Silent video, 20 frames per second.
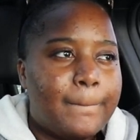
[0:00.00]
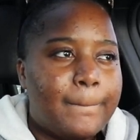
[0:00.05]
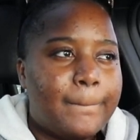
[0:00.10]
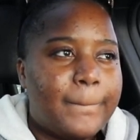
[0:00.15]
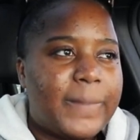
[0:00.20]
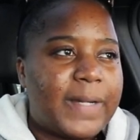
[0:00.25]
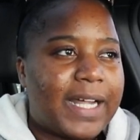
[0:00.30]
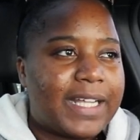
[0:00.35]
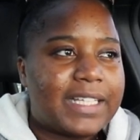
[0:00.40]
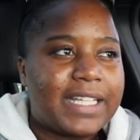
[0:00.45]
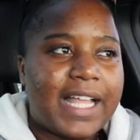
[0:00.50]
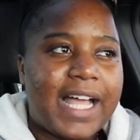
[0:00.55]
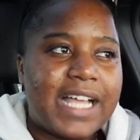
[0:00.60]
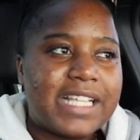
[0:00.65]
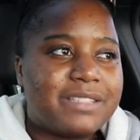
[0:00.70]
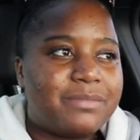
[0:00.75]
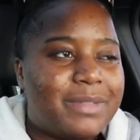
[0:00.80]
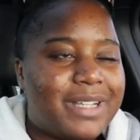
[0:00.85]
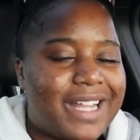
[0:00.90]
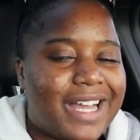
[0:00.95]
but at the
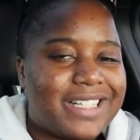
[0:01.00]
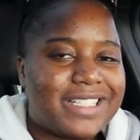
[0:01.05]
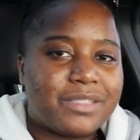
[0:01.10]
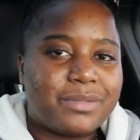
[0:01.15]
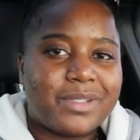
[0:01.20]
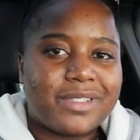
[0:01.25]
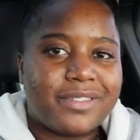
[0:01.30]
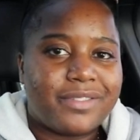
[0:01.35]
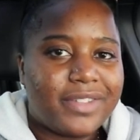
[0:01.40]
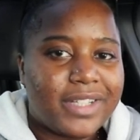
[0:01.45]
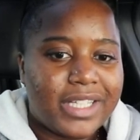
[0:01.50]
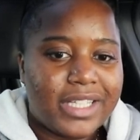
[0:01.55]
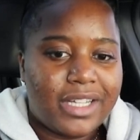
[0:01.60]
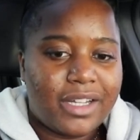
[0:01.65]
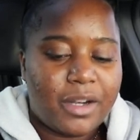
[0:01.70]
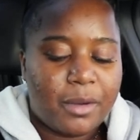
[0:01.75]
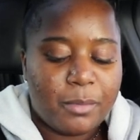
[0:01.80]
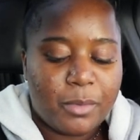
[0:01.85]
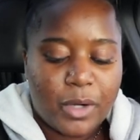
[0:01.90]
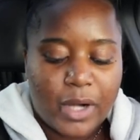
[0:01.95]
last minute I just wasn't feeling it
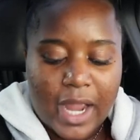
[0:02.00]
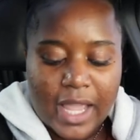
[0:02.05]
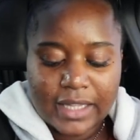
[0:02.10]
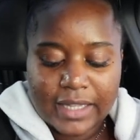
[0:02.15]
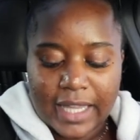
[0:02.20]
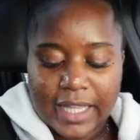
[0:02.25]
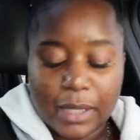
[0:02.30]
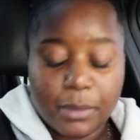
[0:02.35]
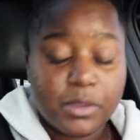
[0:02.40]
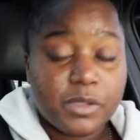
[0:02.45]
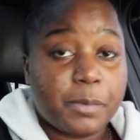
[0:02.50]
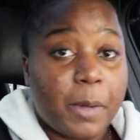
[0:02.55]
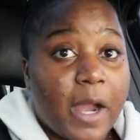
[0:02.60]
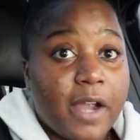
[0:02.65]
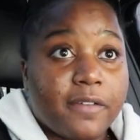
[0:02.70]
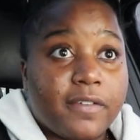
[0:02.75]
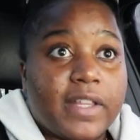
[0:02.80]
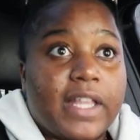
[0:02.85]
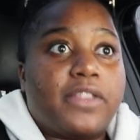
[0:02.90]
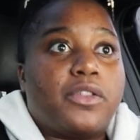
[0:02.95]
no more, and like it was
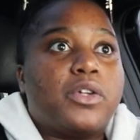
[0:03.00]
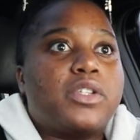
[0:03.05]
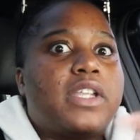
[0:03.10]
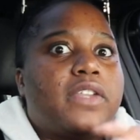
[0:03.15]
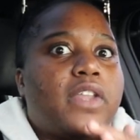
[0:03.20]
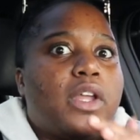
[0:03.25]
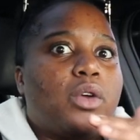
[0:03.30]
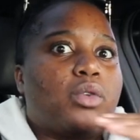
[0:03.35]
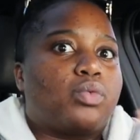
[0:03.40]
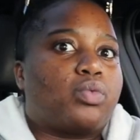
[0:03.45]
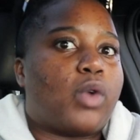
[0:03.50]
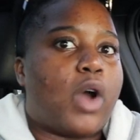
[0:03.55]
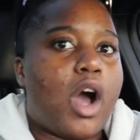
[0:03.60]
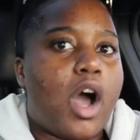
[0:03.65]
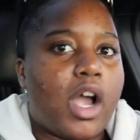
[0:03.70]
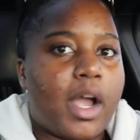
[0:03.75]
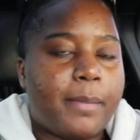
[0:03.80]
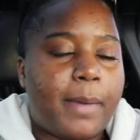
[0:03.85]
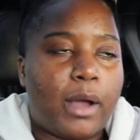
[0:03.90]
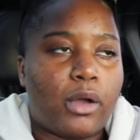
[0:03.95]
perfect. Like, there was nothing
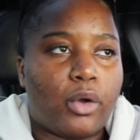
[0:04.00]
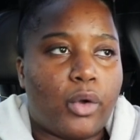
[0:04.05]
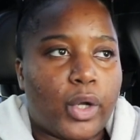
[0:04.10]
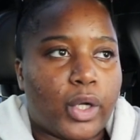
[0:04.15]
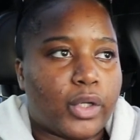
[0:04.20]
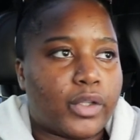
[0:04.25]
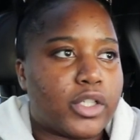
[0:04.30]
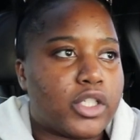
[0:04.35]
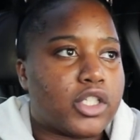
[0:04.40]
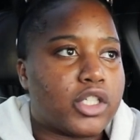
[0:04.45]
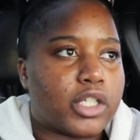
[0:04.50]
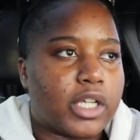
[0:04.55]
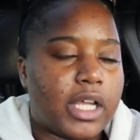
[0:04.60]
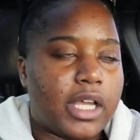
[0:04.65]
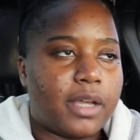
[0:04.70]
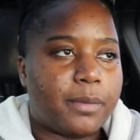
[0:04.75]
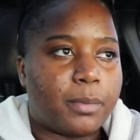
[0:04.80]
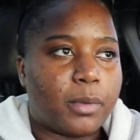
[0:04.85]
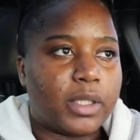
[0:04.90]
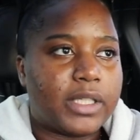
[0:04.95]
wrong about going on this
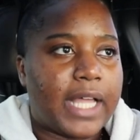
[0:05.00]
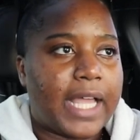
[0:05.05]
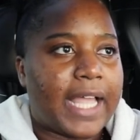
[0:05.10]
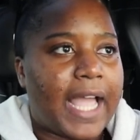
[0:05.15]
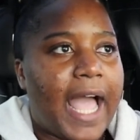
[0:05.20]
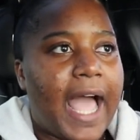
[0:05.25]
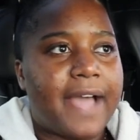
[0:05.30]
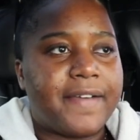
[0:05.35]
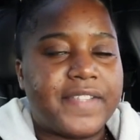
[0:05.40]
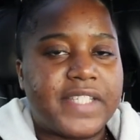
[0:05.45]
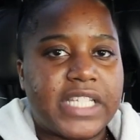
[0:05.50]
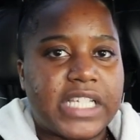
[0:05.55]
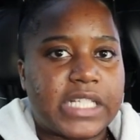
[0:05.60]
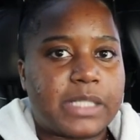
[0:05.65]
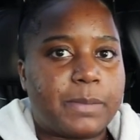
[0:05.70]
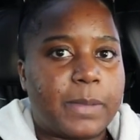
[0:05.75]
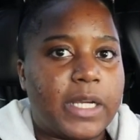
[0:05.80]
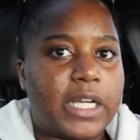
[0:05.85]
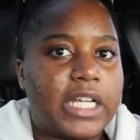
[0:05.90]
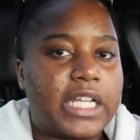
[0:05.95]
trip or like having this
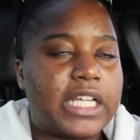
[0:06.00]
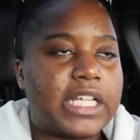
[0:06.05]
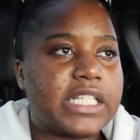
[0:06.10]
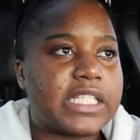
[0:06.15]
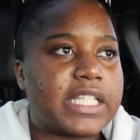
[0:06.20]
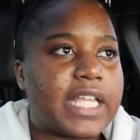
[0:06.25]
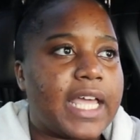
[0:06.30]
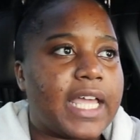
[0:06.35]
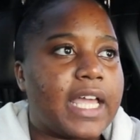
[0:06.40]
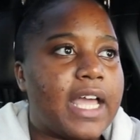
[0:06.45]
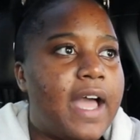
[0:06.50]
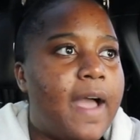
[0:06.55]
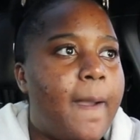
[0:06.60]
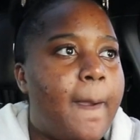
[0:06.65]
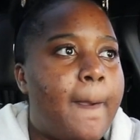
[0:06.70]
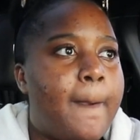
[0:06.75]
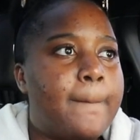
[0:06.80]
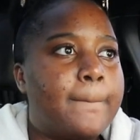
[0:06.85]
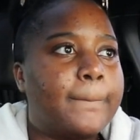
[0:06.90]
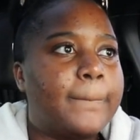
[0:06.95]
experience. Like,
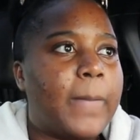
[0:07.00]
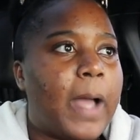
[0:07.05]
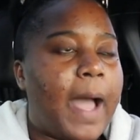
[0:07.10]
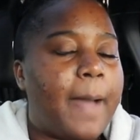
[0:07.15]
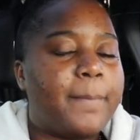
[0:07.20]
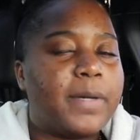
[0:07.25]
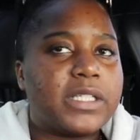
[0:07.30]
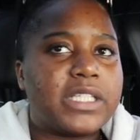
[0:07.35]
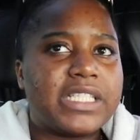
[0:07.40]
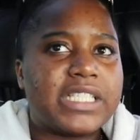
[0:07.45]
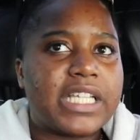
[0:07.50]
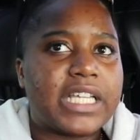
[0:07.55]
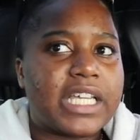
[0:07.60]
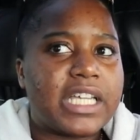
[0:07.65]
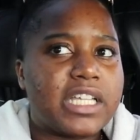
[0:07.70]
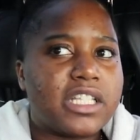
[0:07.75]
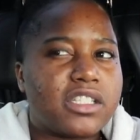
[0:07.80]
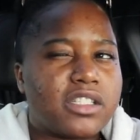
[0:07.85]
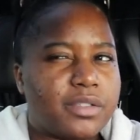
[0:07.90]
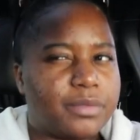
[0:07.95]
I booked the
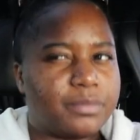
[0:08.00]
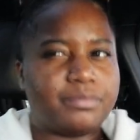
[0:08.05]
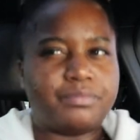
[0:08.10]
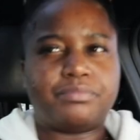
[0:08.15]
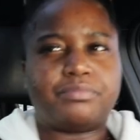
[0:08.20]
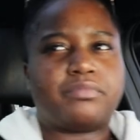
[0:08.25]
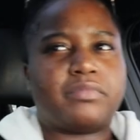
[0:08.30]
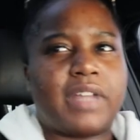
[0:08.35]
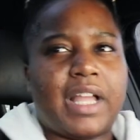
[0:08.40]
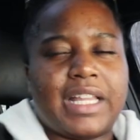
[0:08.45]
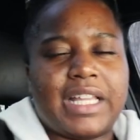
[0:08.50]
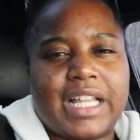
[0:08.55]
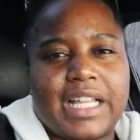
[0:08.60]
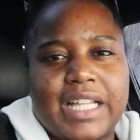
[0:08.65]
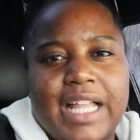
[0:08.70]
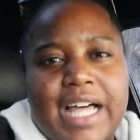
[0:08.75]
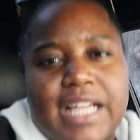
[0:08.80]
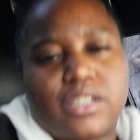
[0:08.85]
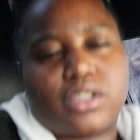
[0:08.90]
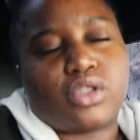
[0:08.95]
tickets, I think like
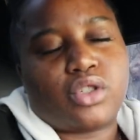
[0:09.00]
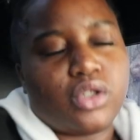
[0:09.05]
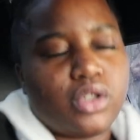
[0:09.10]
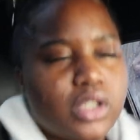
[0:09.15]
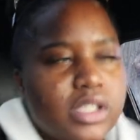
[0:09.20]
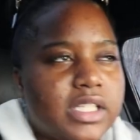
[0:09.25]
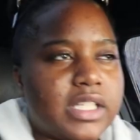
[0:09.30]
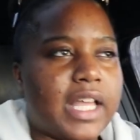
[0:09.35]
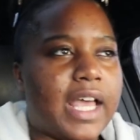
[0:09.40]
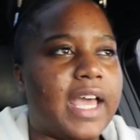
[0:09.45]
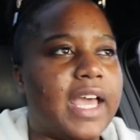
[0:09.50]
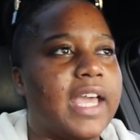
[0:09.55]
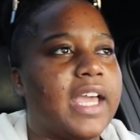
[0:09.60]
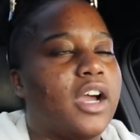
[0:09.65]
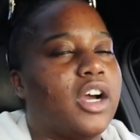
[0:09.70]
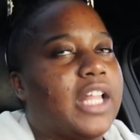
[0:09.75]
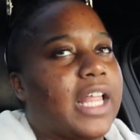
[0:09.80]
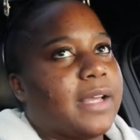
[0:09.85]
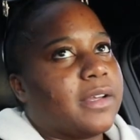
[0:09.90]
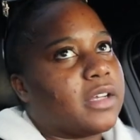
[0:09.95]
last Tuesday,
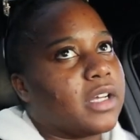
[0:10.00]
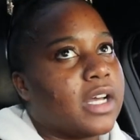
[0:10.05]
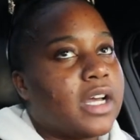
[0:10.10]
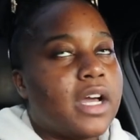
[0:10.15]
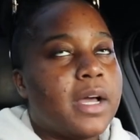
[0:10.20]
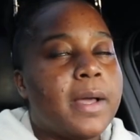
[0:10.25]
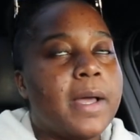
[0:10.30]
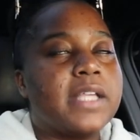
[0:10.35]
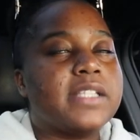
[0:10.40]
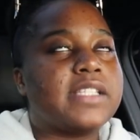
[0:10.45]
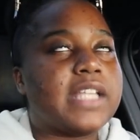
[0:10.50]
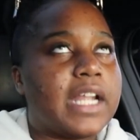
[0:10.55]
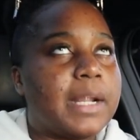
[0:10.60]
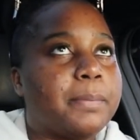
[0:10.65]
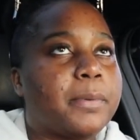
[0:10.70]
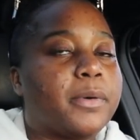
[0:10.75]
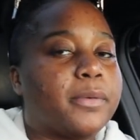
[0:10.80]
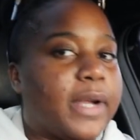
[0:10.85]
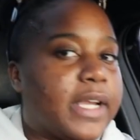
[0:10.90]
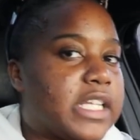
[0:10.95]
or like set
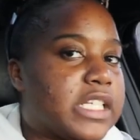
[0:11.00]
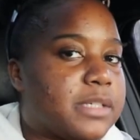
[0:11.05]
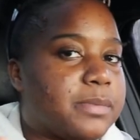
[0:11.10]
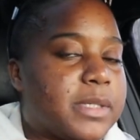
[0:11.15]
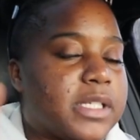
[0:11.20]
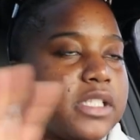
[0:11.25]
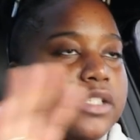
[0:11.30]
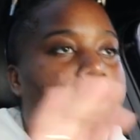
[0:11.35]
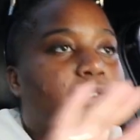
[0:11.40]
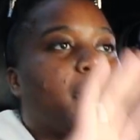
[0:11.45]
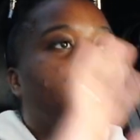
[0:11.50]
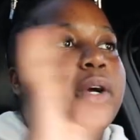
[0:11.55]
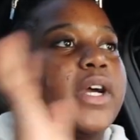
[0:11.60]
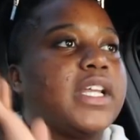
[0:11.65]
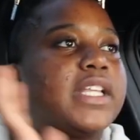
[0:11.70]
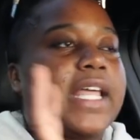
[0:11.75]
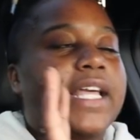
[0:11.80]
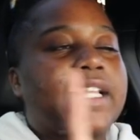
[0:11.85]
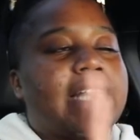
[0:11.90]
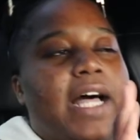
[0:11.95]
up arrangements for
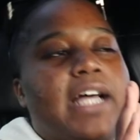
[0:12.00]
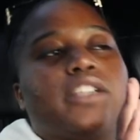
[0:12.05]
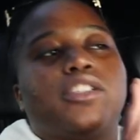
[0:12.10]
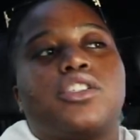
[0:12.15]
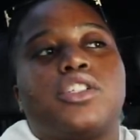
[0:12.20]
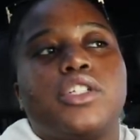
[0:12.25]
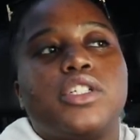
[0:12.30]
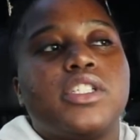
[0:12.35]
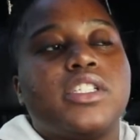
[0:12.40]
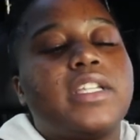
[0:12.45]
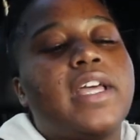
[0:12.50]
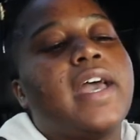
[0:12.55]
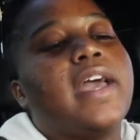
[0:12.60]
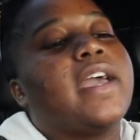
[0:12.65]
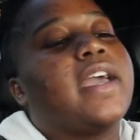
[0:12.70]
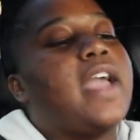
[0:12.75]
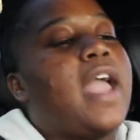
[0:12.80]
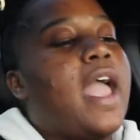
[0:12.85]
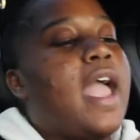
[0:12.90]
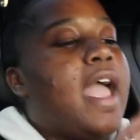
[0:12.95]
like last
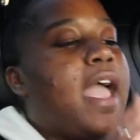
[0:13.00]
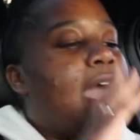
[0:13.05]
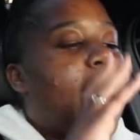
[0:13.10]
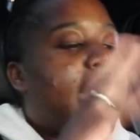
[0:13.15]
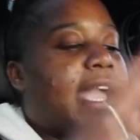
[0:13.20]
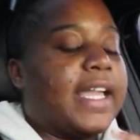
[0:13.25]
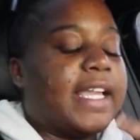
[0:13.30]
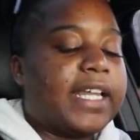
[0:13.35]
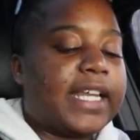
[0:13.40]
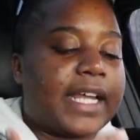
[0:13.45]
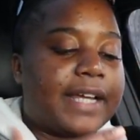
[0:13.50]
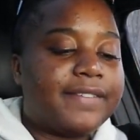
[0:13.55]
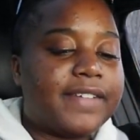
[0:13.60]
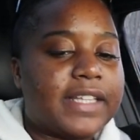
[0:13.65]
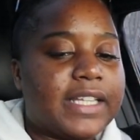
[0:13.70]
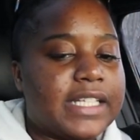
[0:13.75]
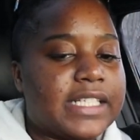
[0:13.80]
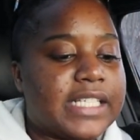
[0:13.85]
Tuesday and getting everything